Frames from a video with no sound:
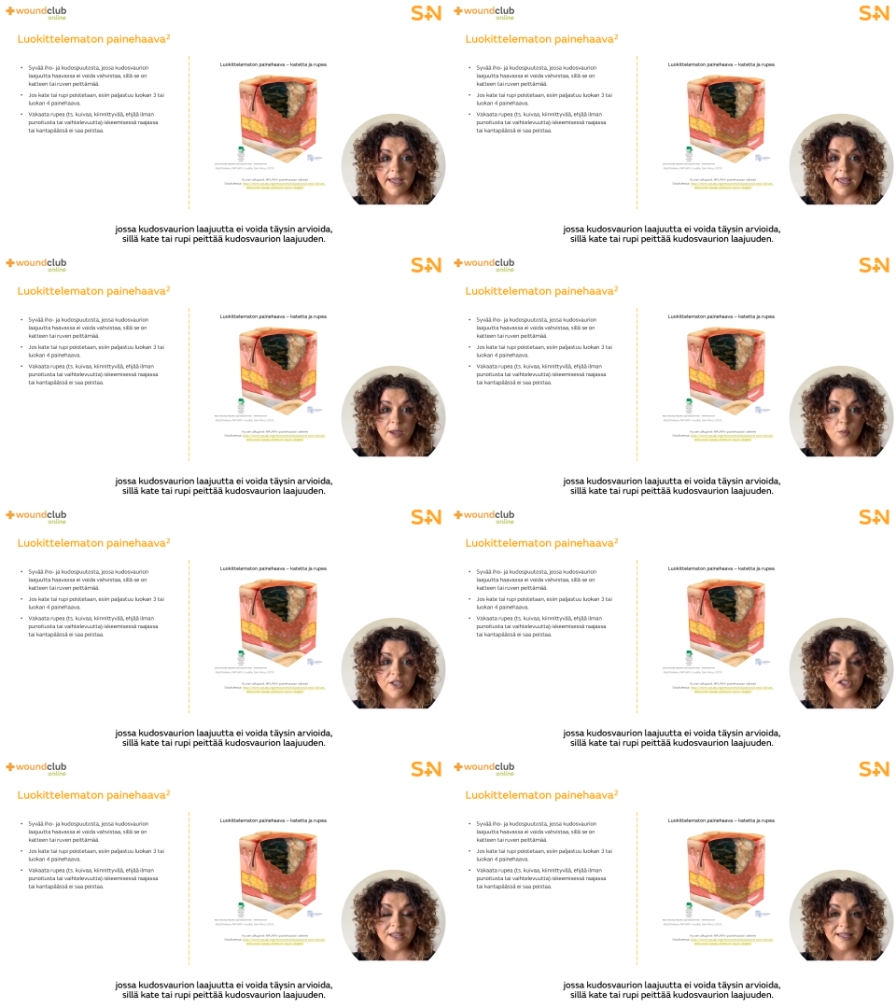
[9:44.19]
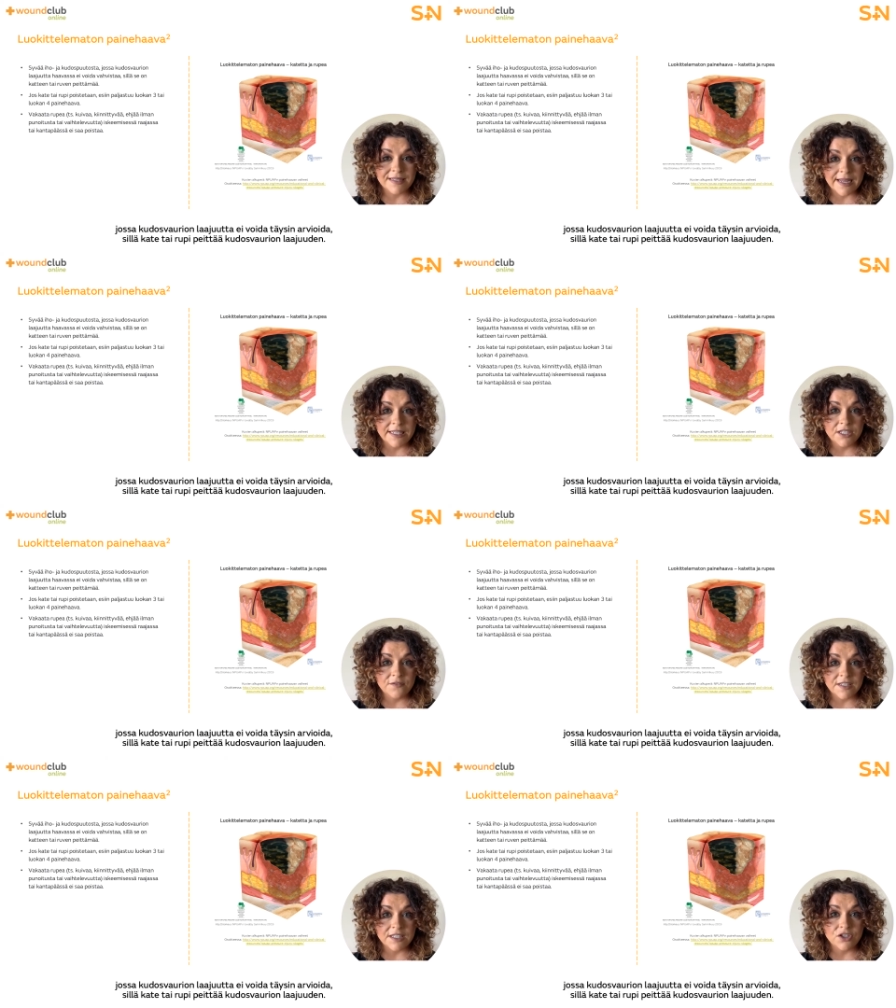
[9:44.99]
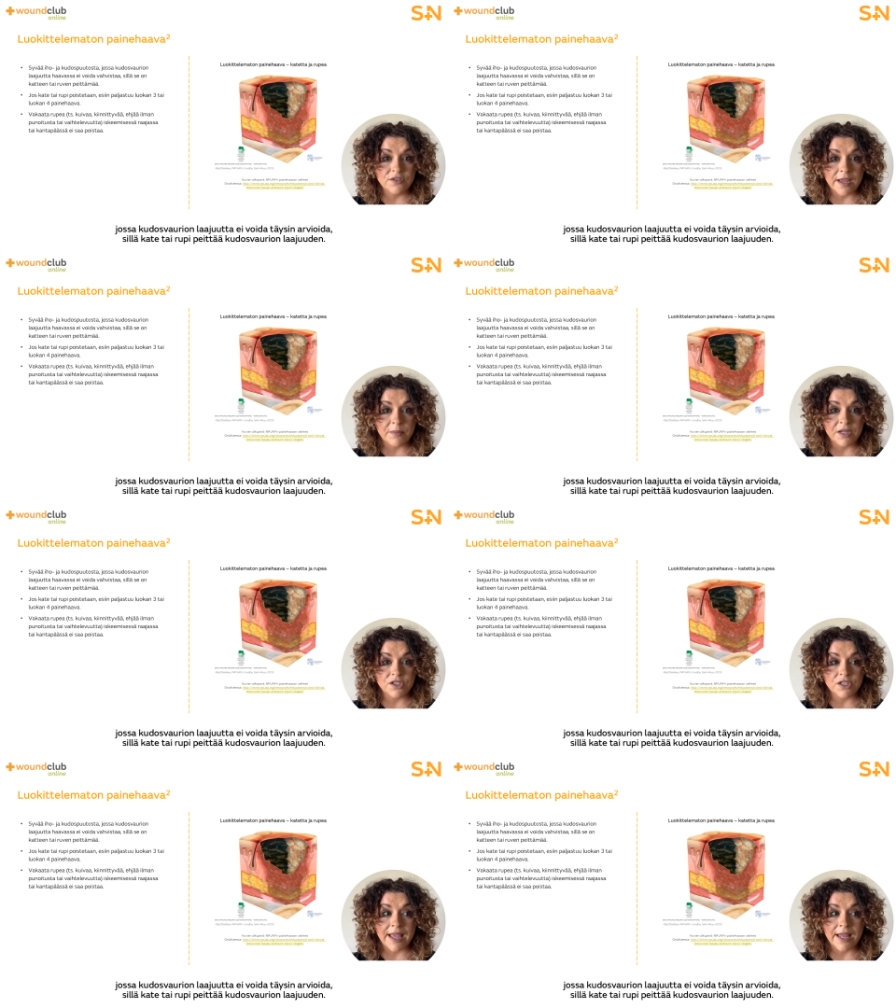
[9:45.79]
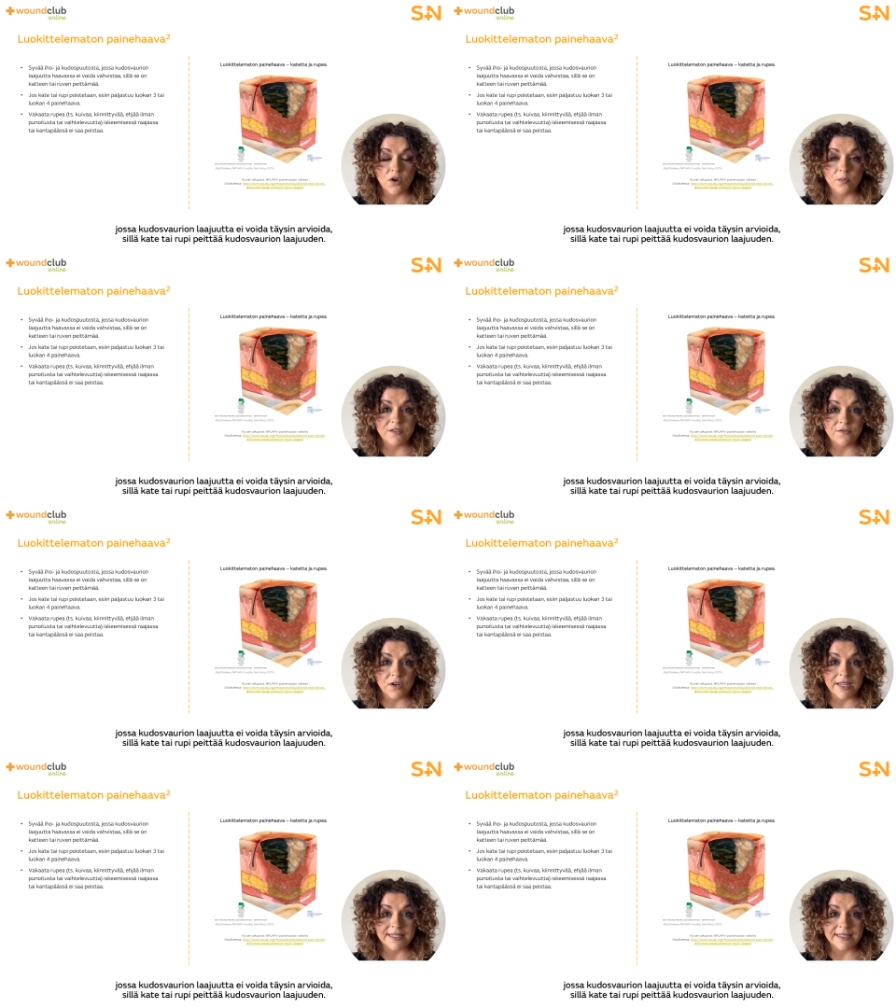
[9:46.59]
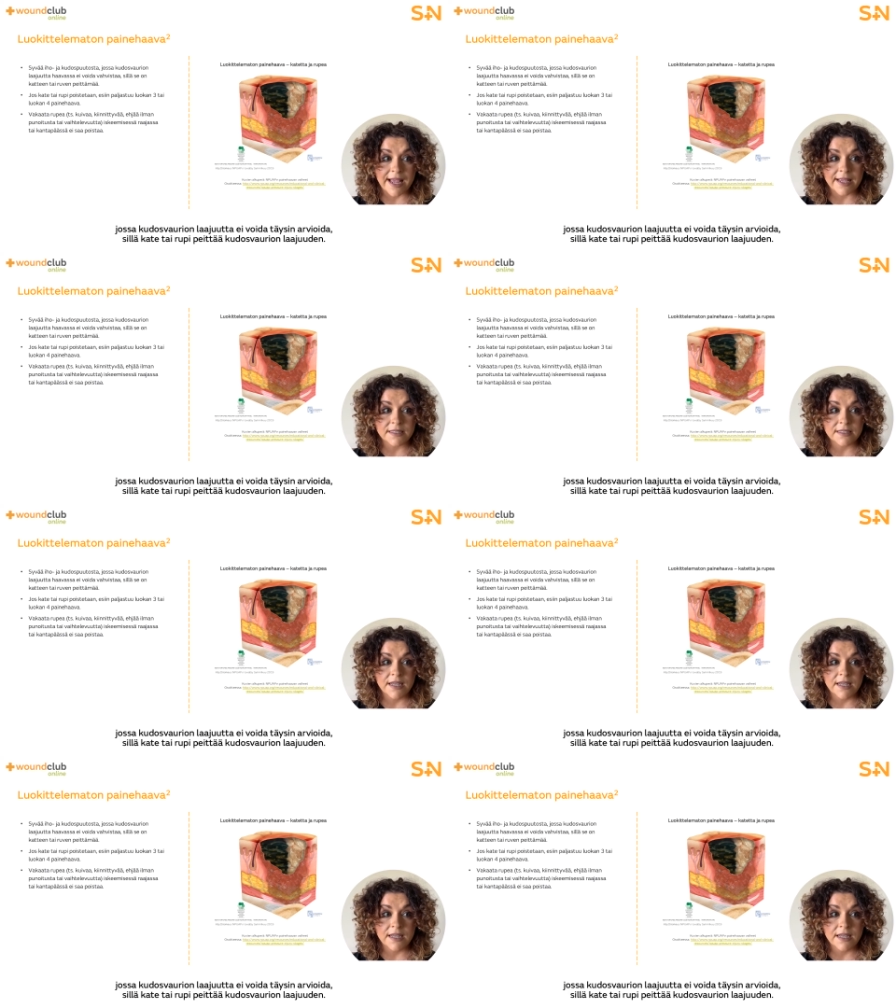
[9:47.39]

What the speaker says: in which the extent of tissue damage cannot be fully assessed,